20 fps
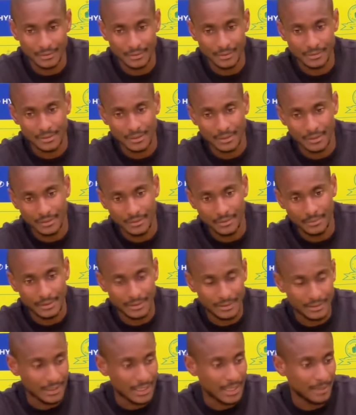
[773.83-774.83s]
It's a little
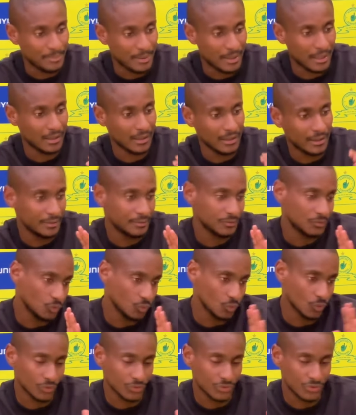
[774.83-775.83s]
bit upper and
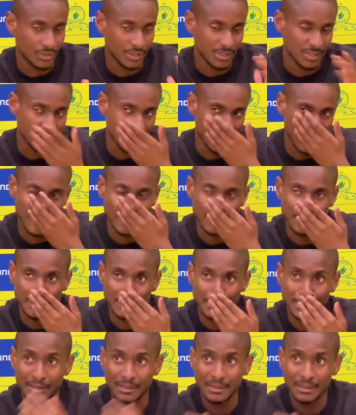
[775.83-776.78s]
towards the side.